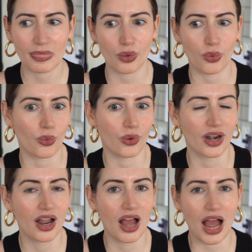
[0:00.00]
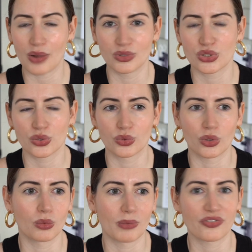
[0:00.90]
or I want to
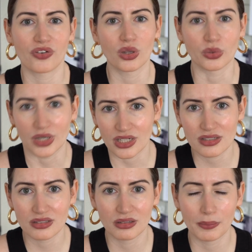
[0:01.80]
grow my followers.